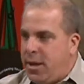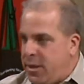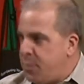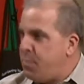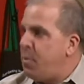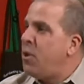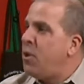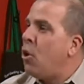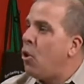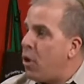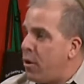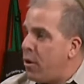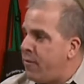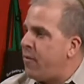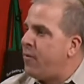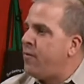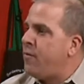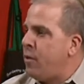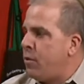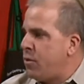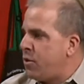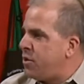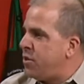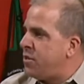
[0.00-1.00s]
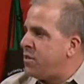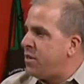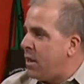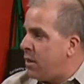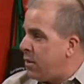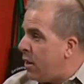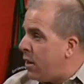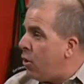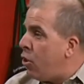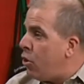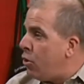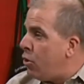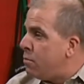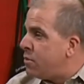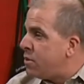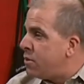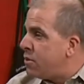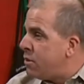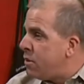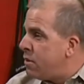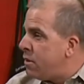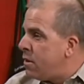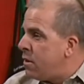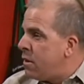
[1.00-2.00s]
It's been hard for folks to sell their
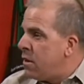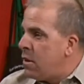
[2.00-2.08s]
homes.